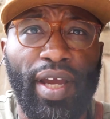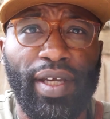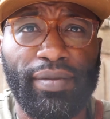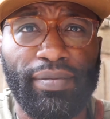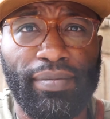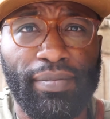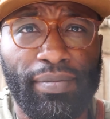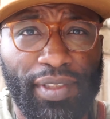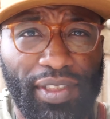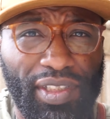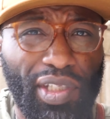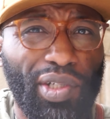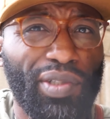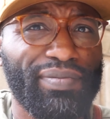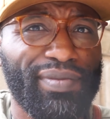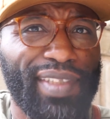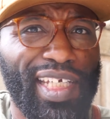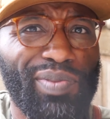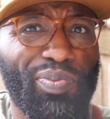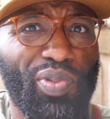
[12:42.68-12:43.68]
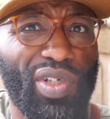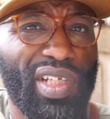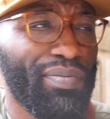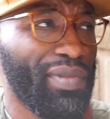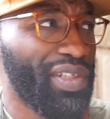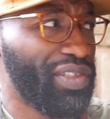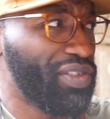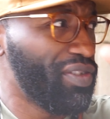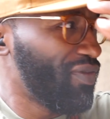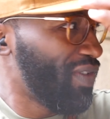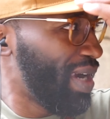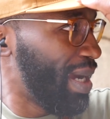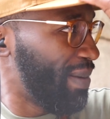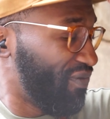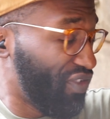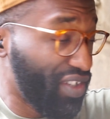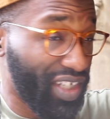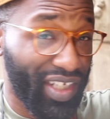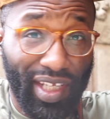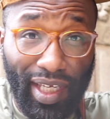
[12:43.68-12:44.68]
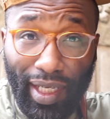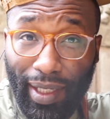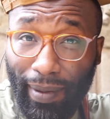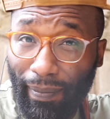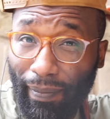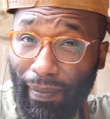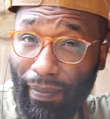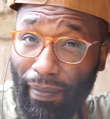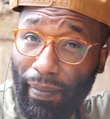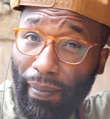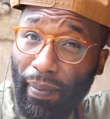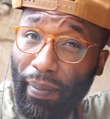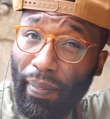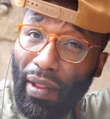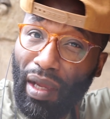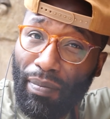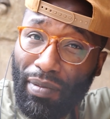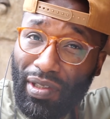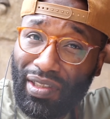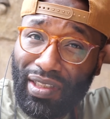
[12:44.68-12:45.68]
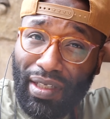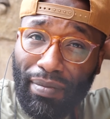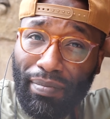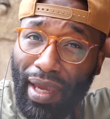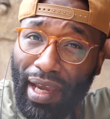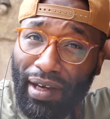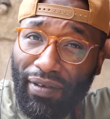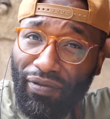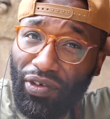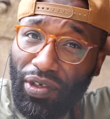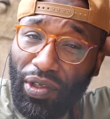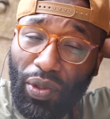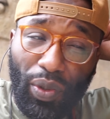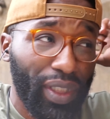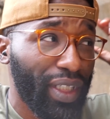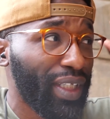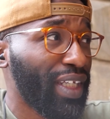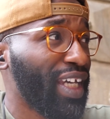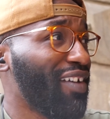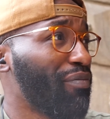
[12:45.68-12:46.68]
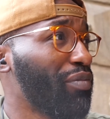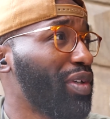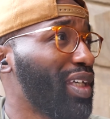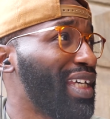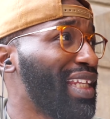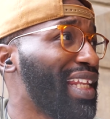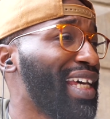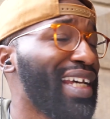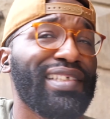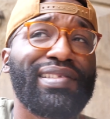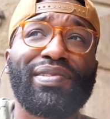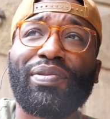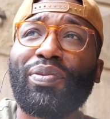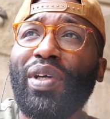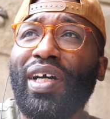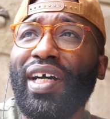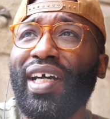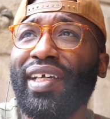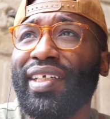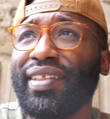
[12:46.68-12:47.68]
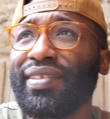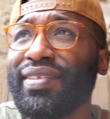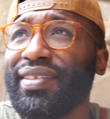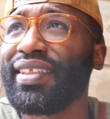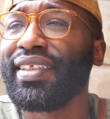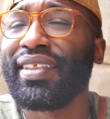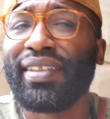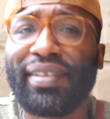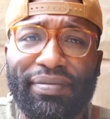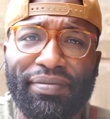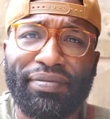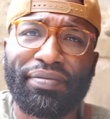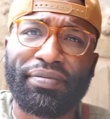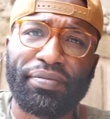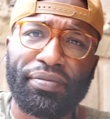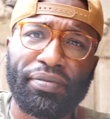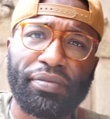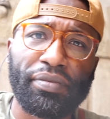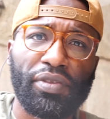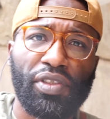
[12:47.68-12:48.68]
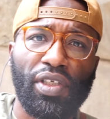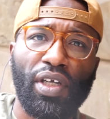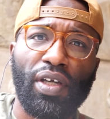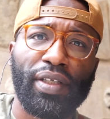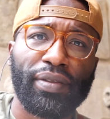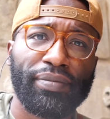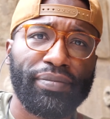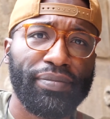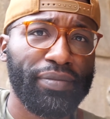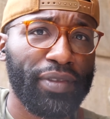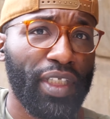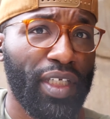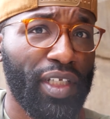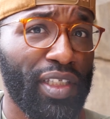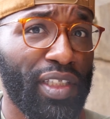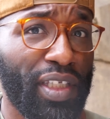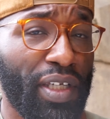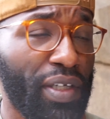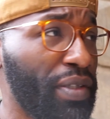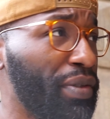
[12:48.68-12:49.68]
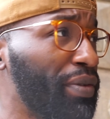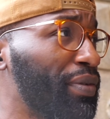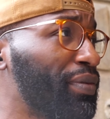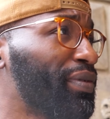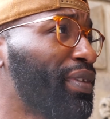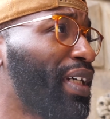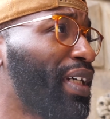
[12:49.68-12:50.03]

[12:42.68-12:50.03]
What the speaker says: right, so that's pretty much a wrap for the day. I'm gonna sit back real quick and have me a glass of wine. Sorry, I couldn't tell you